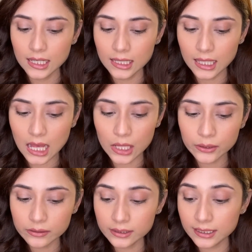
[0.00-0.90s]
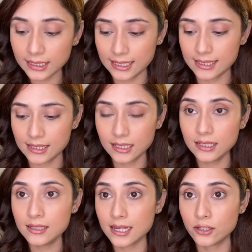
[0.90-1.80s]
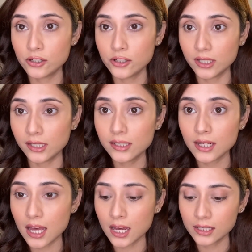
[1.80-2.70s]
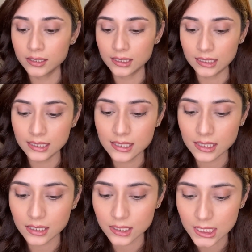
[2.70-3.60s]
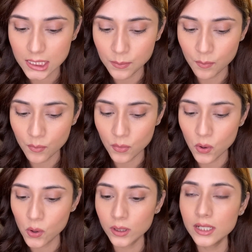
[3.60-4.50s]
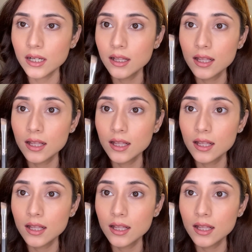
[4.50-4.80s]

now the next thing that you need are these small